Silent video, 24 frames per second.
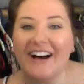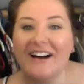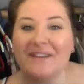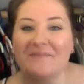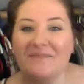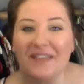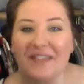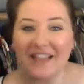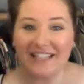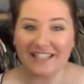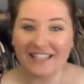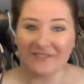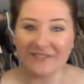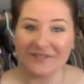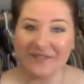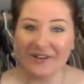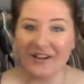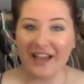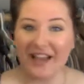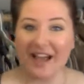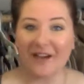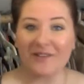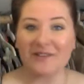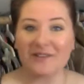that's it for
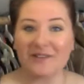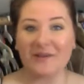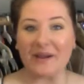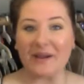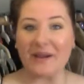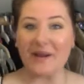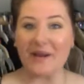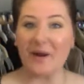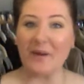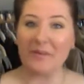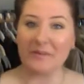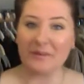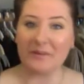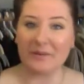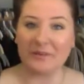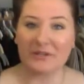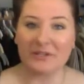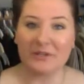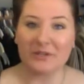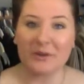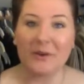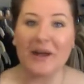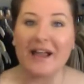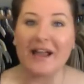now. So I hope you
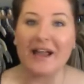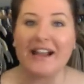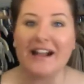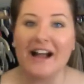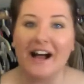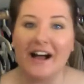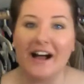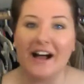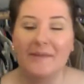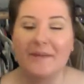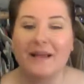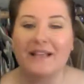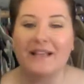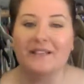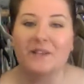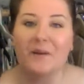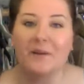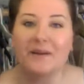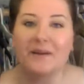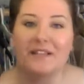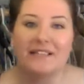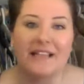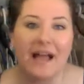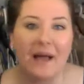enjoyed. As
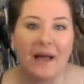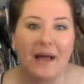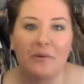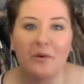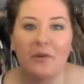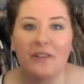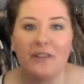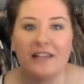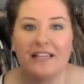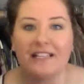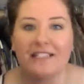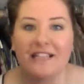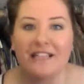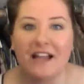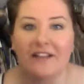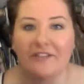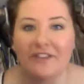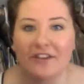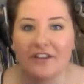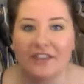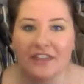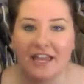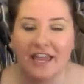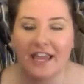always, I will list
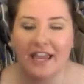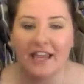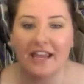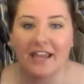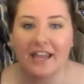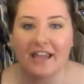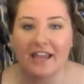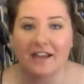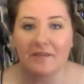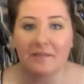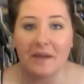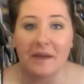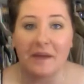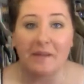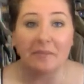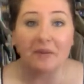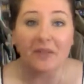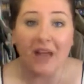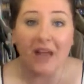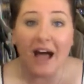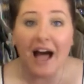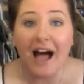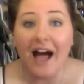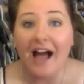everything in my
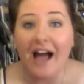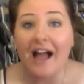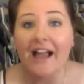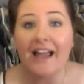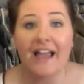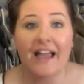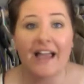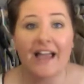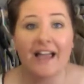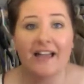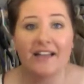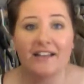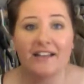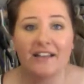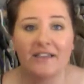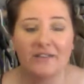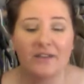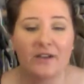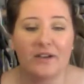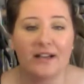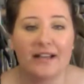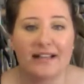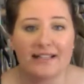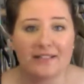blog and give you
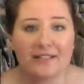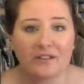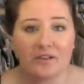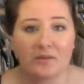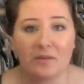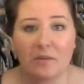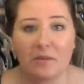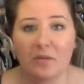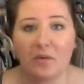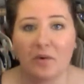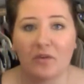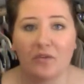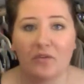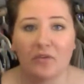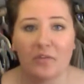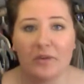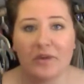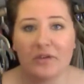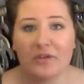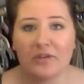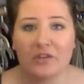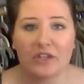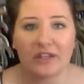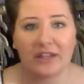guys a little bit more
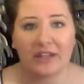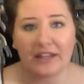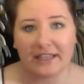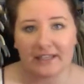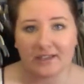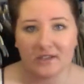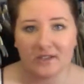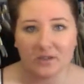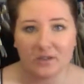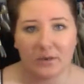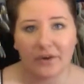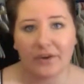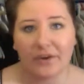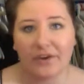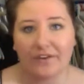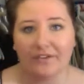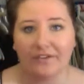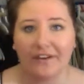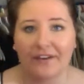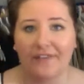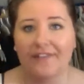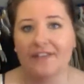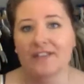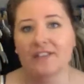information, links to where you can
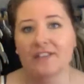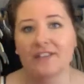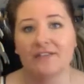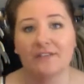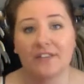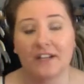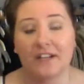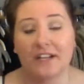find the stuff that